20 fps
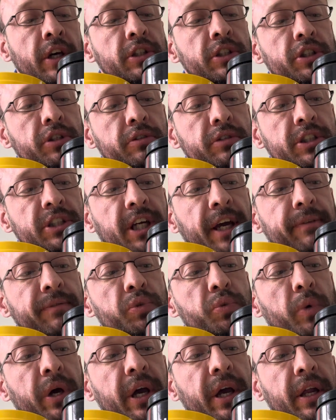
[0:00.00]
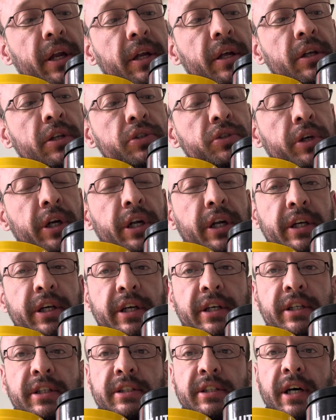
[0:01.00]
during times when training
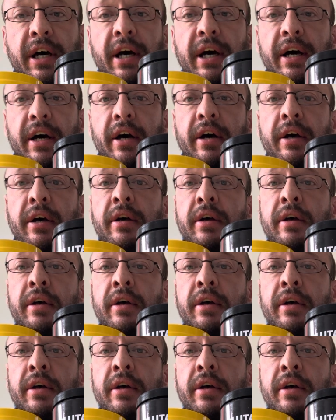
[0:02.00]
is at a